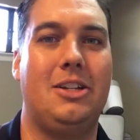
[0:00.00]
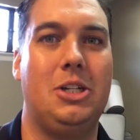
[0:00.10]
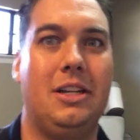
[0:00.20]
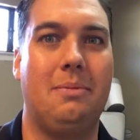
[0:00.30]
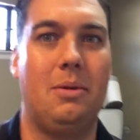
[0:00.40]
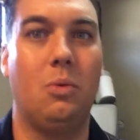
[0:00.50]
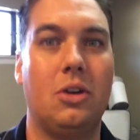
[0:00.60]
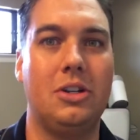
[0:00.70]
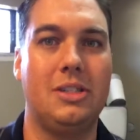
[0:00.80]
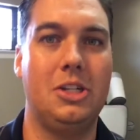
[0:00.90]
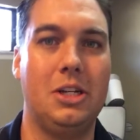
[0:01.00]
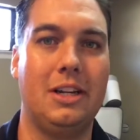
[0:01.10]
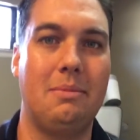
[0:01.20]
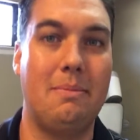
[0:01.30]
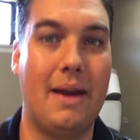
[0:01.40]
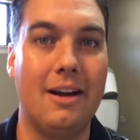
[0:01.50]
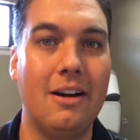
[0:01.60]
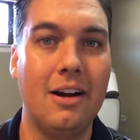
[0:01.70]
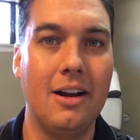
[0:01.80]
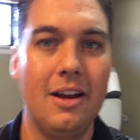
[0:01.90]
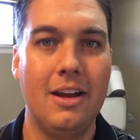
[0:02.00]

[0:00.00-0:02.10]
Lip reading: Is she going to be worse? Is she going to be better?